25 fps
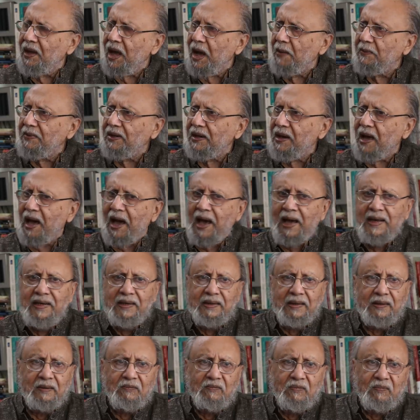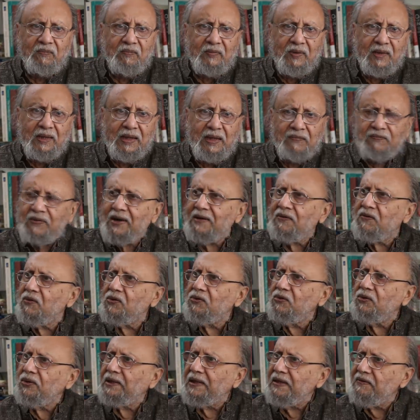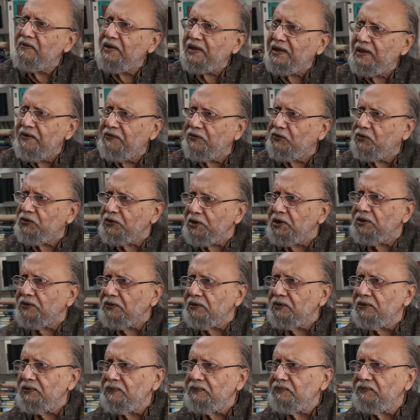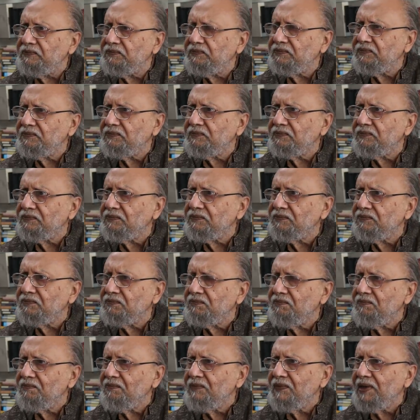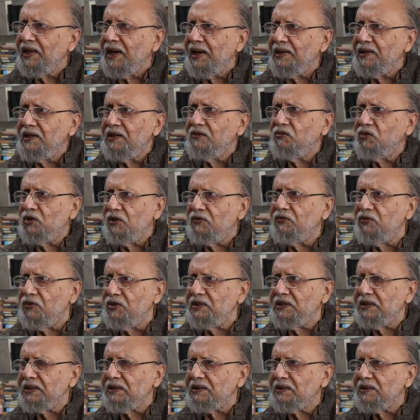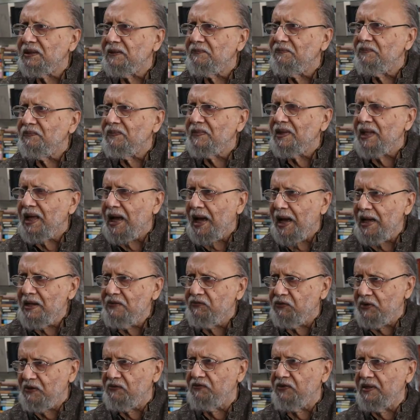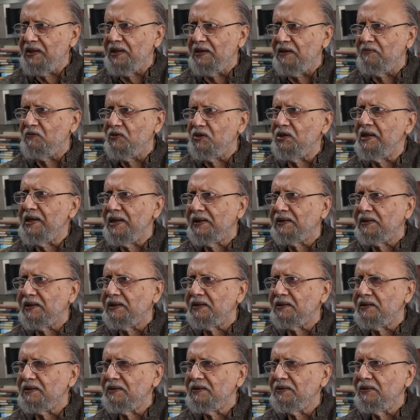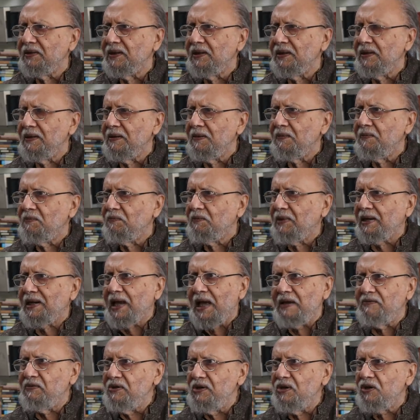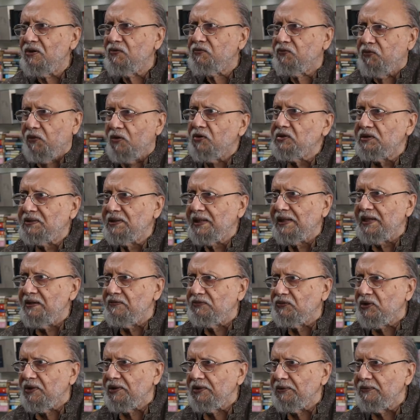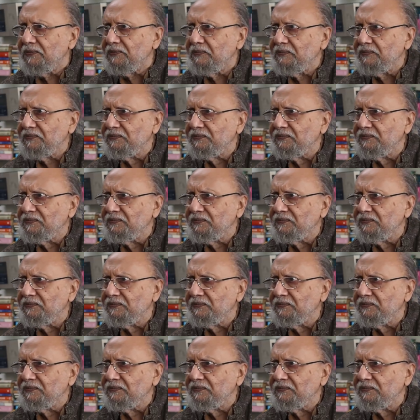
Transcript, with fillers: I mean, I, if I want to give a gift to you and you refuse it, I will feel humiliated, but I will not force the gift on you.